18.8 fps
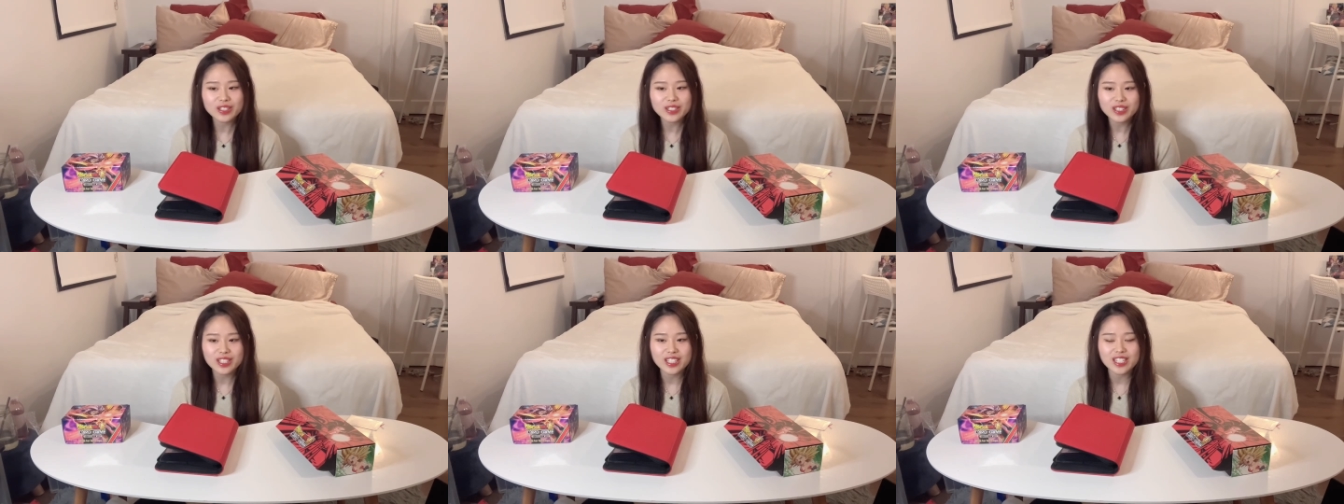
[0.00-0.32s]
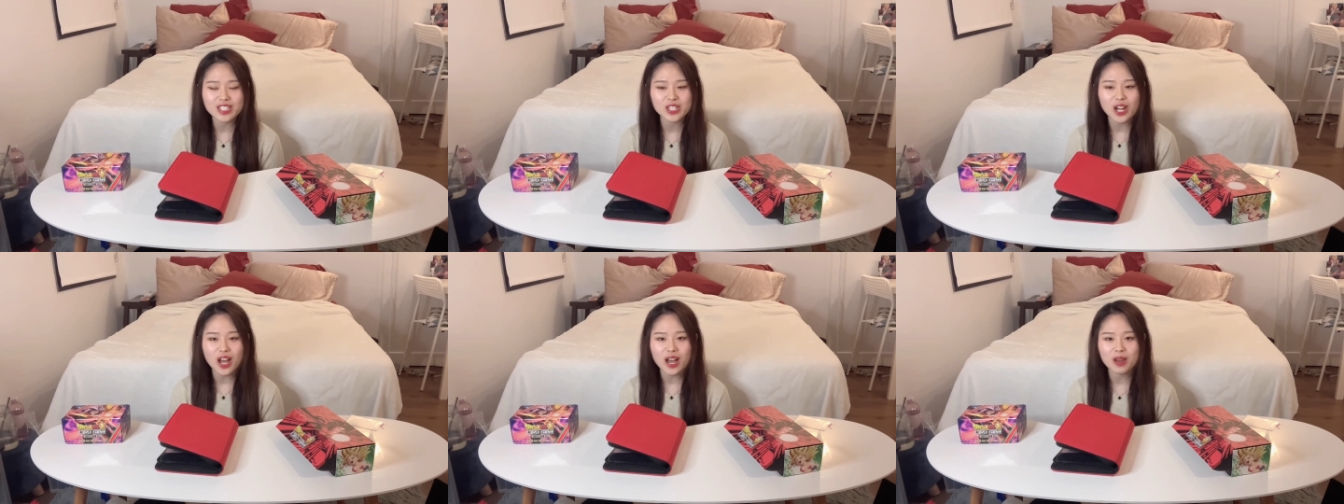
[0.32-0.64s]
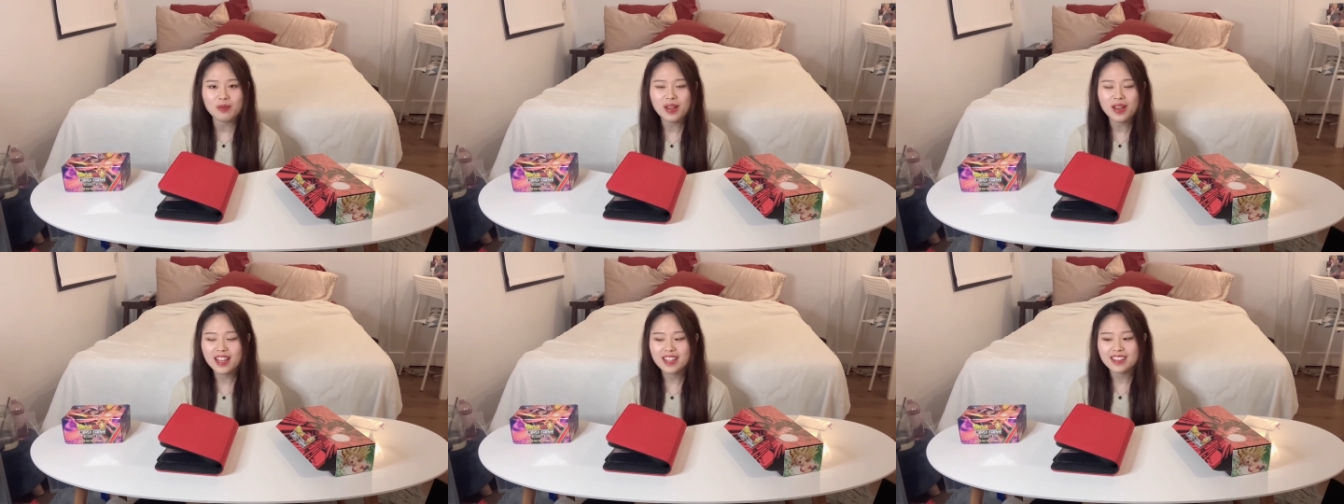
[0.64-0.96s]
good job,
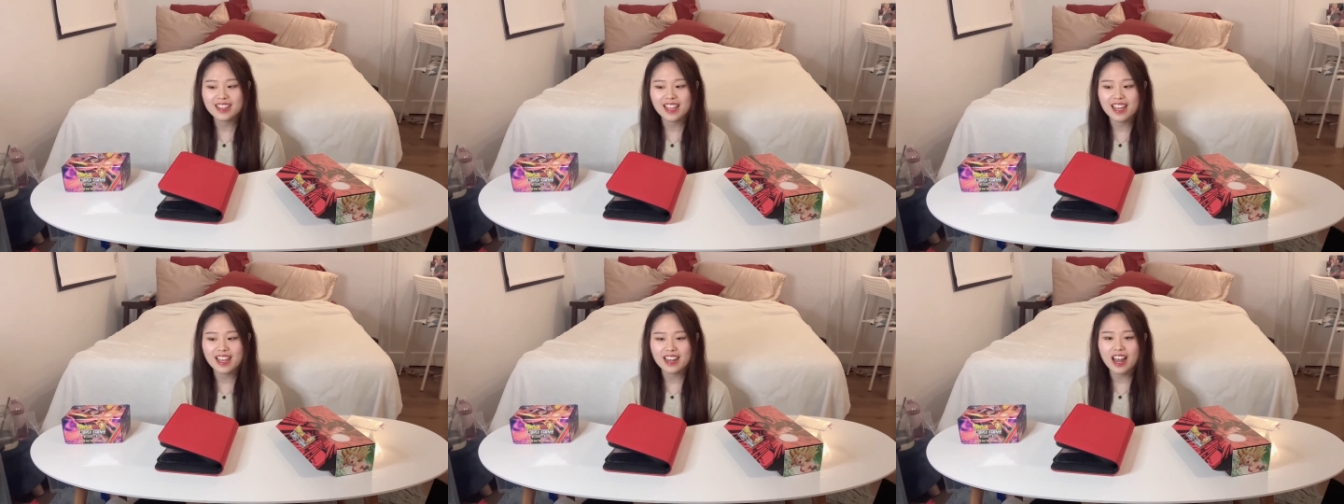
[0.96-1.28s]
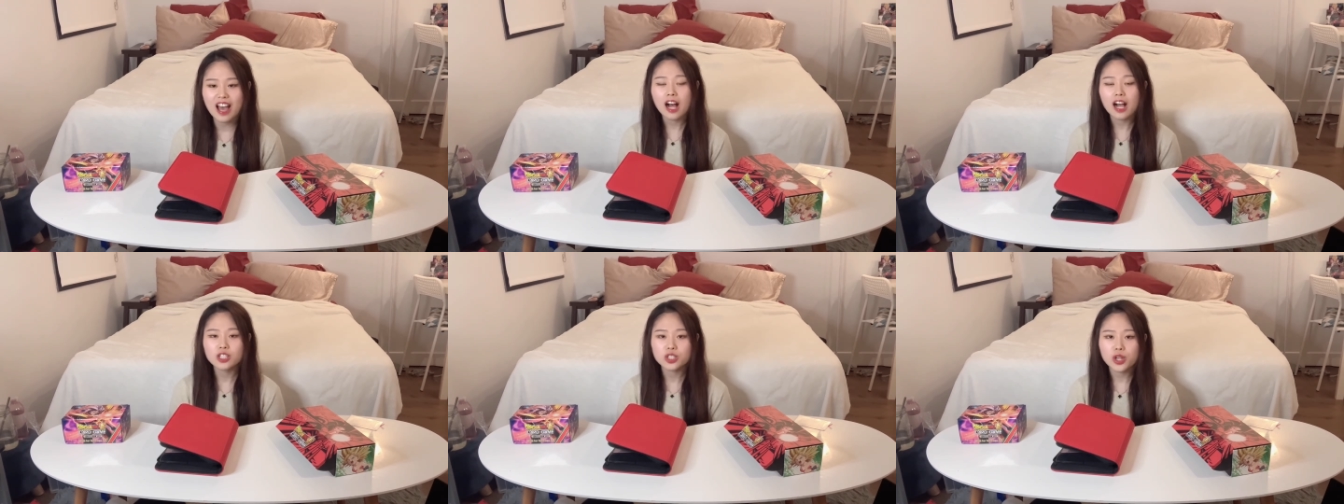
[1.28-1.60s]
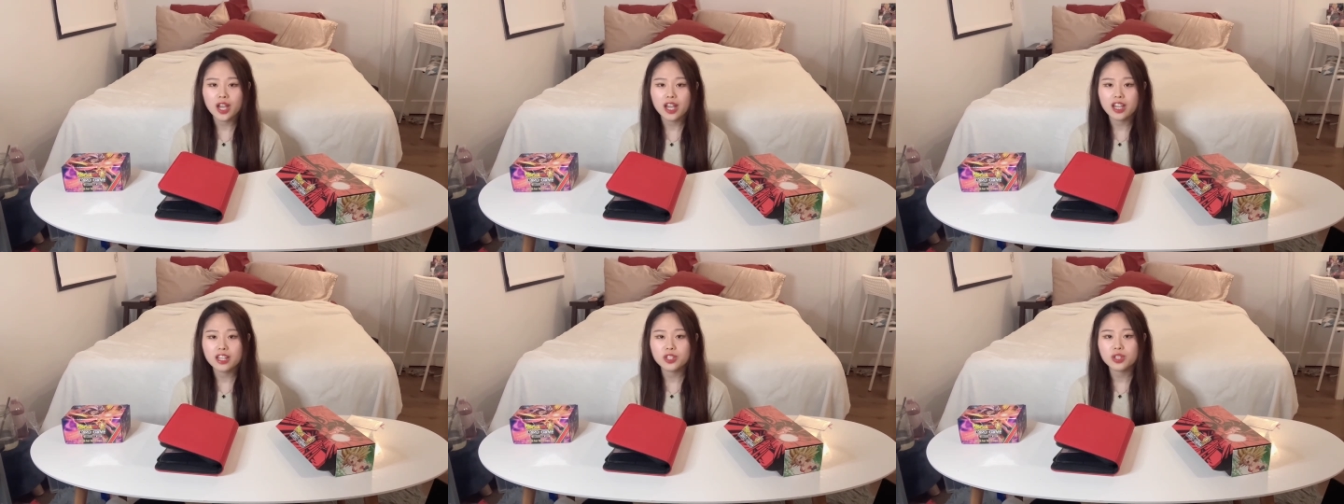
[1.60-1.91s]
then I'll
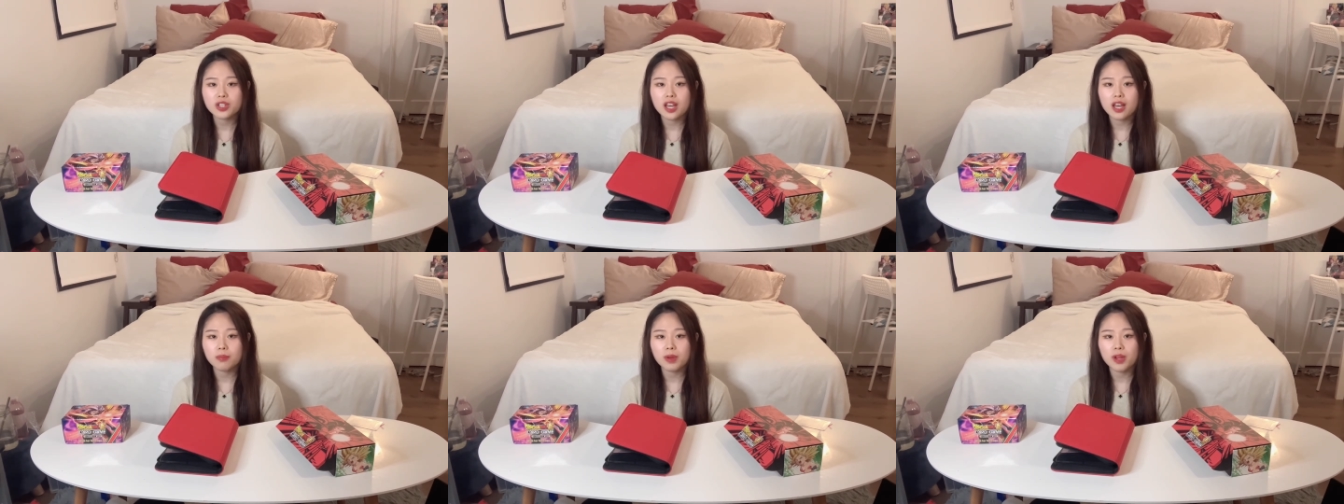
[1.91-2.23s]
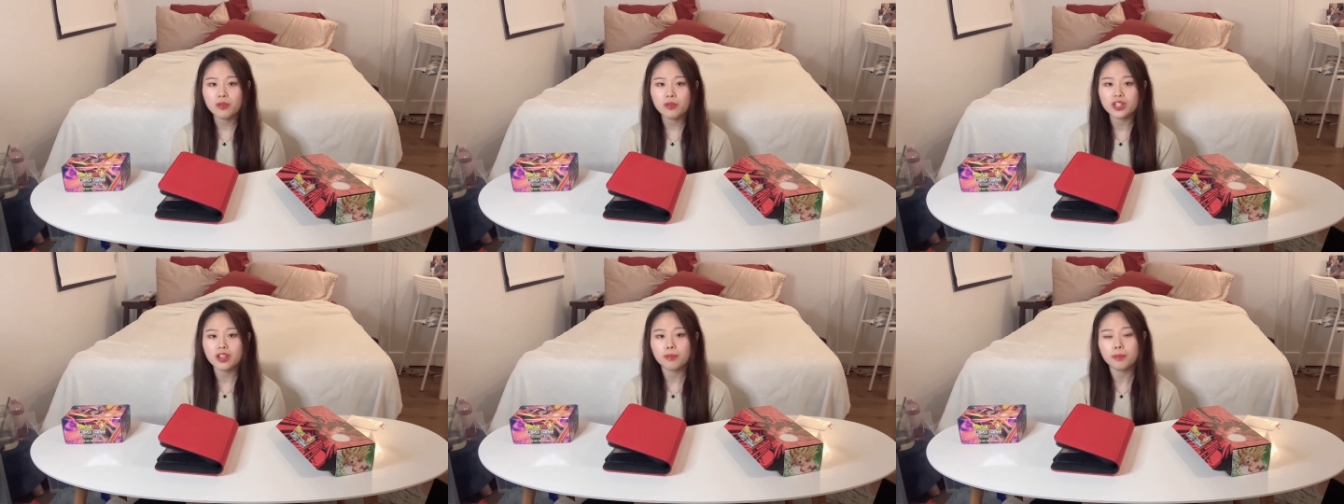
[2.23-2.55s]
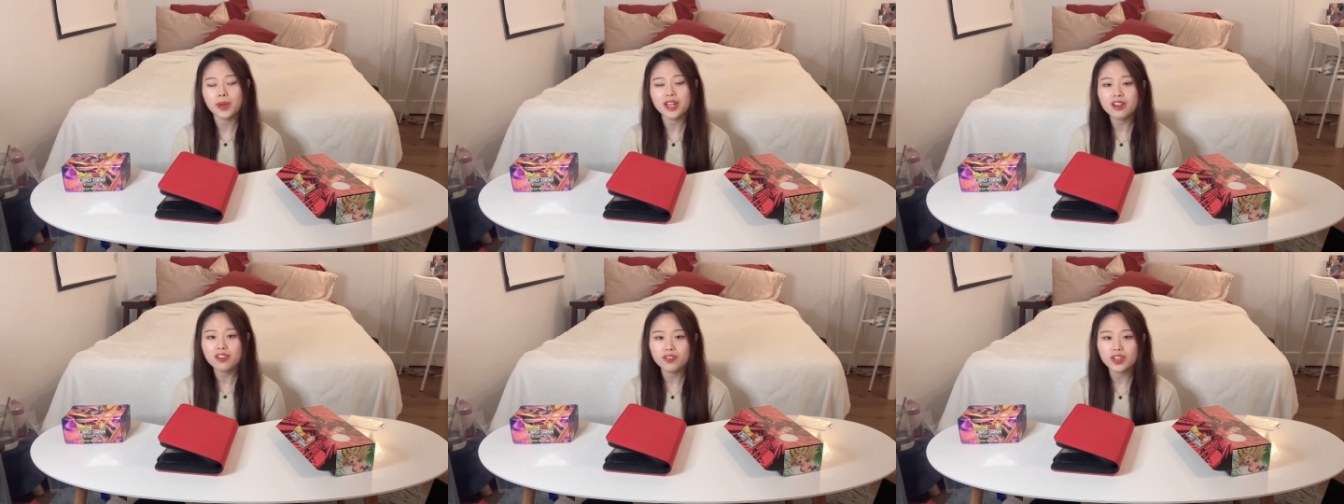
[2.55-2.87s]
try to come up with a
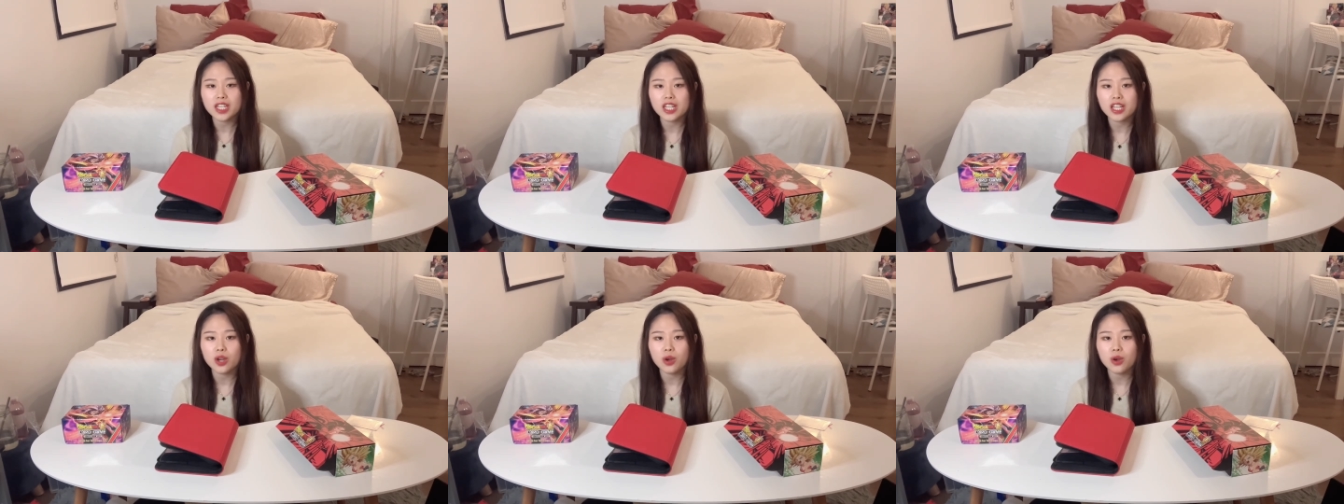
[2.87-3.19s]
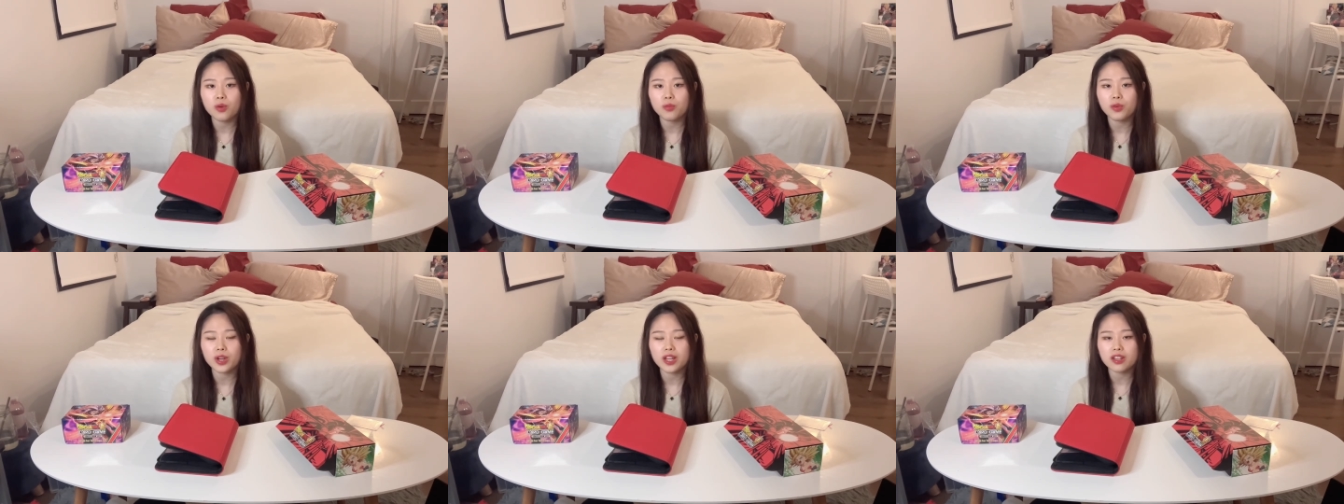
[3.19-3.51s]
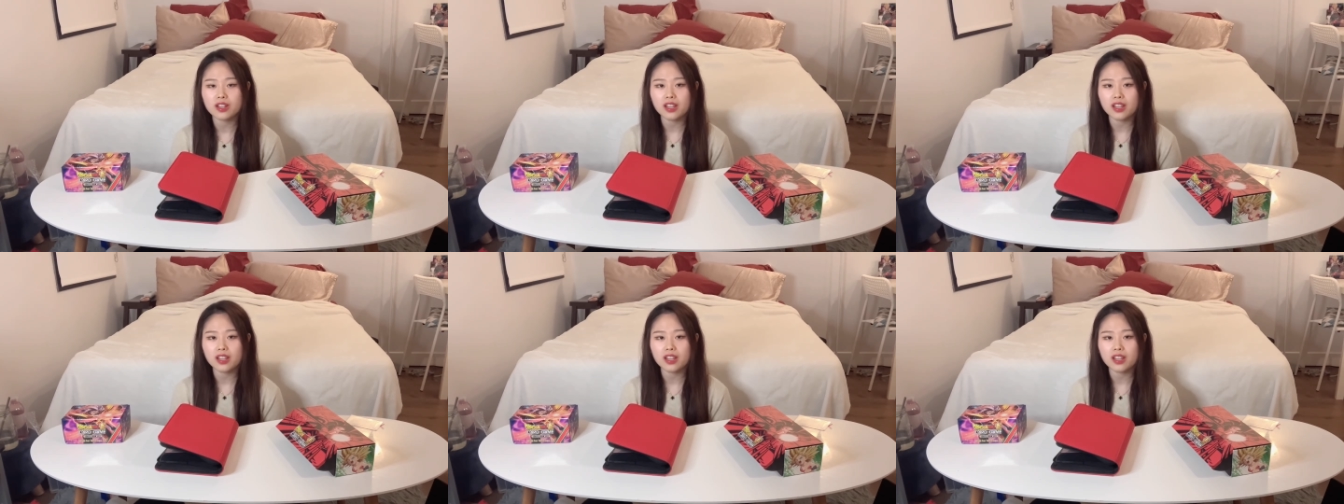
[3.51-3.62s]
better video with